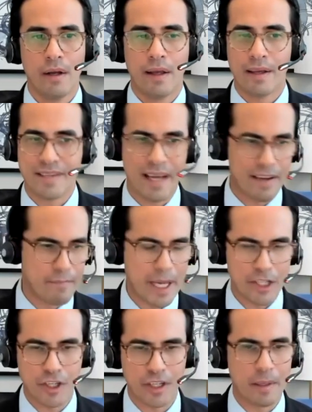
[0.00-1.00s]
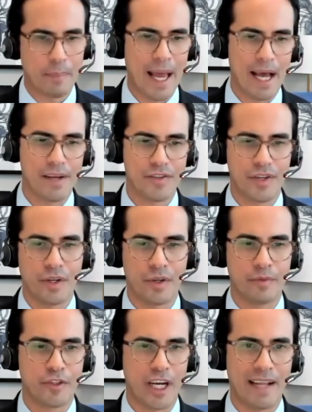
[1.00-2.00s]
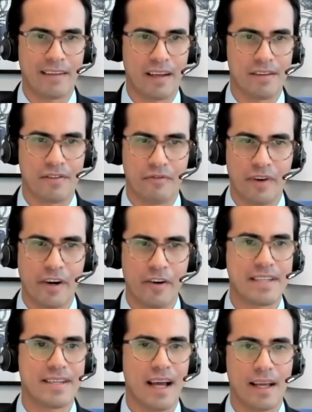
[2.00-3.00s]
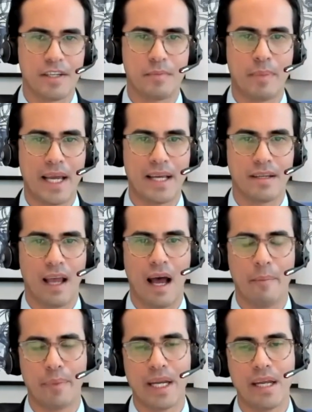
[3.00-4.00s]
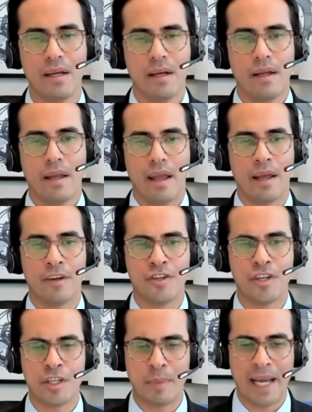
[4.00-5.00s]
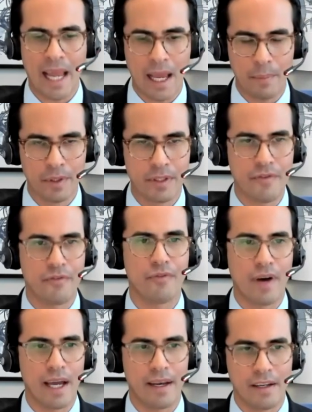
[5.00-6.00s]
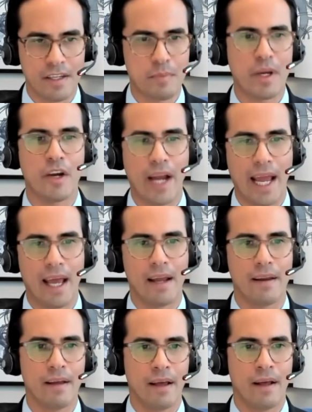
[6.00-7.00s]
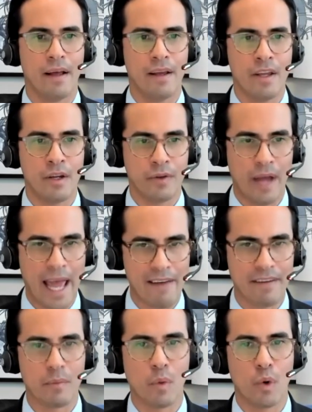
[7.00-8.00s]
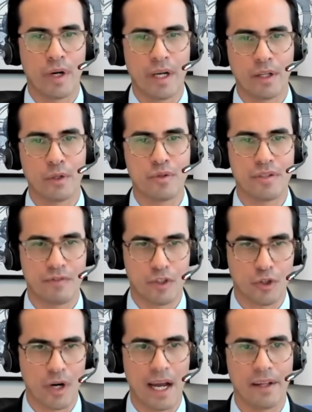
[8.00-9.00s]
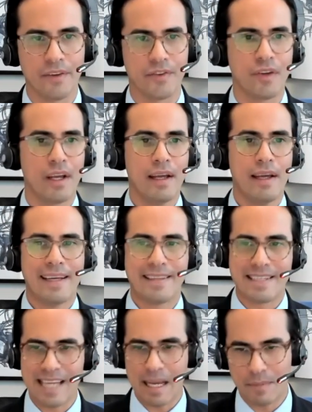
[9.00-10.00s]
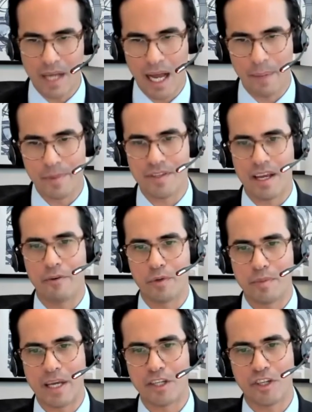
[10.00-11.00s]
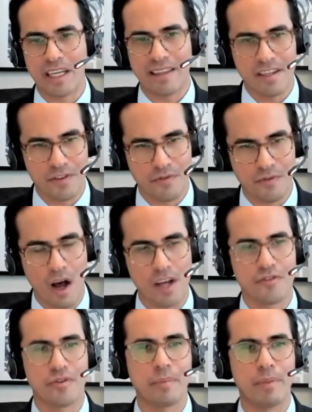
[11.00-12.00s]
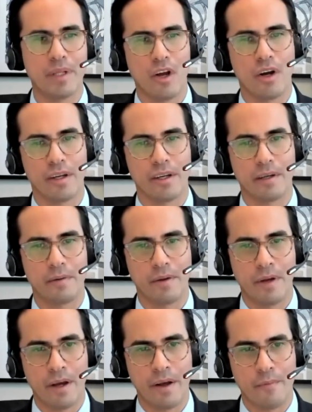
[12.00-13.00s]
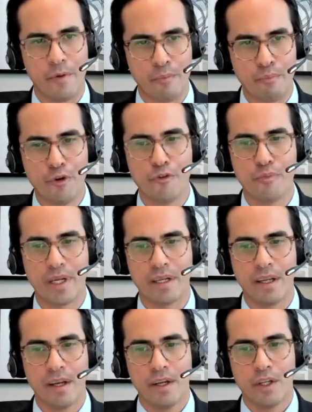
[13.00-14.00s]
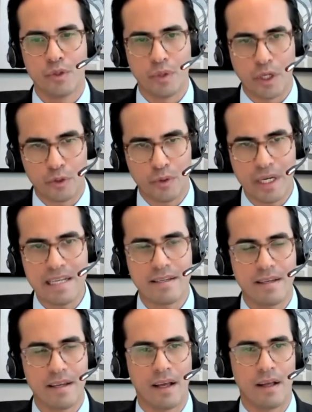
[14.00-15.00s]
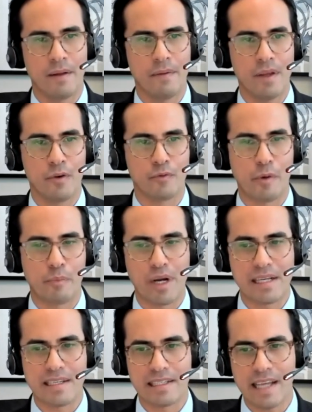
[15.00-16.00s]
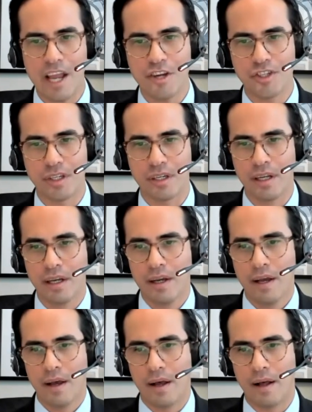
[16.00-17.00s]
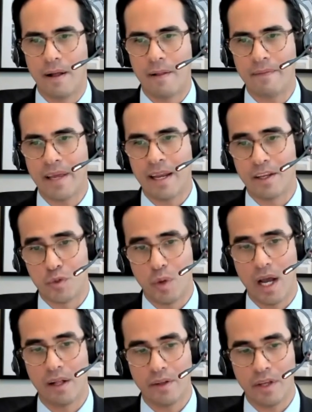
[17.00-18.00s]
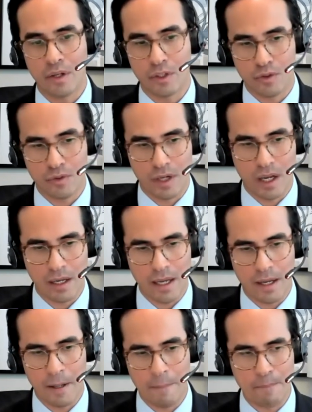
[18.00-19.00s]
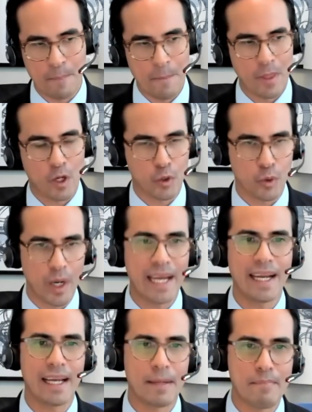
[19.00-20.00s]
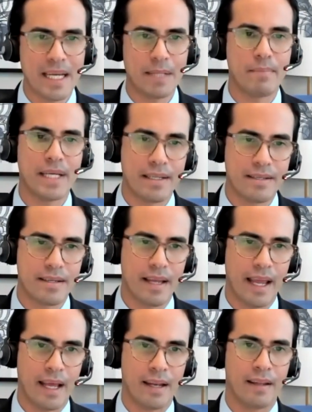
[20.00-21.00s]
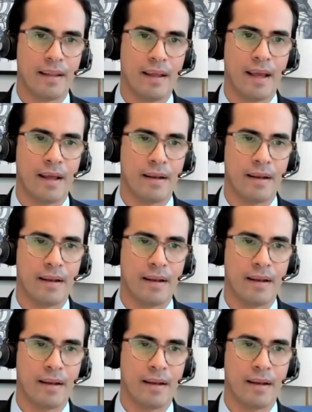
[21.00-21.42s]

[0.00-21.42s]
As I've mentioned in the past, Genentech is a very science-based company, and she's been able to fight and spearhead, having more inclusive trials. At the same time, as I was mentioning, this fostering belonging a movement to increase, representation, and as well, creating commitments and